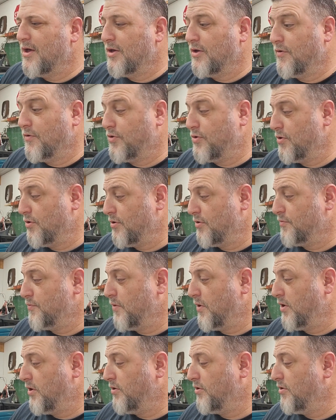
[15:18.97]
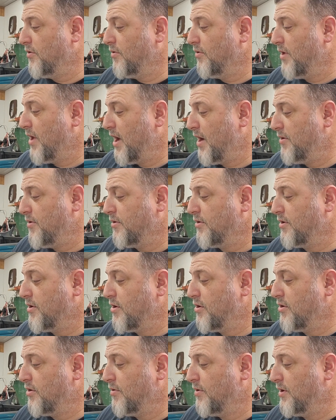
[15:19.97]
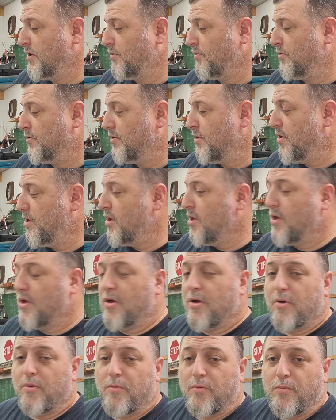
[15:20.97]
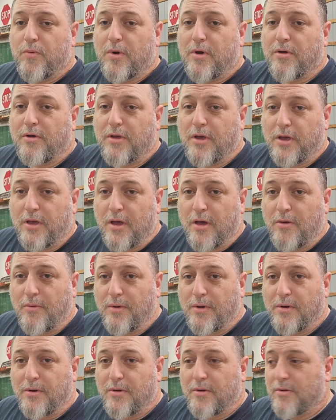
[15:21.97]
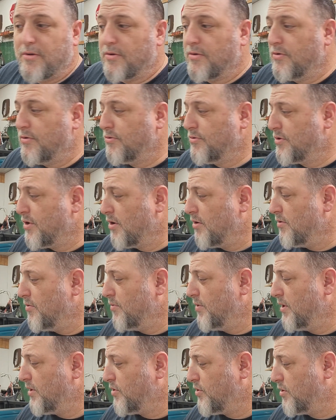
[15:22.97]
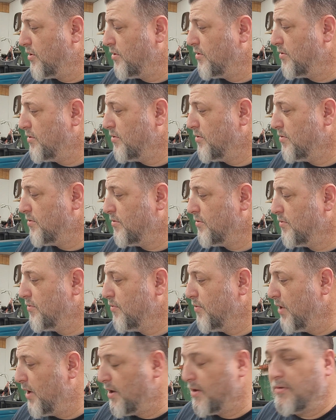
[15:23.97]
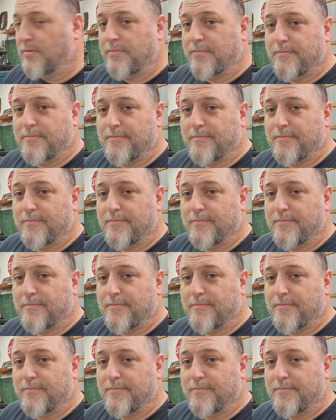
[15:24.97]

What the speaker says: You showed us what you're doing, how you're going to do it, and where are you going? Who's going with you? Well,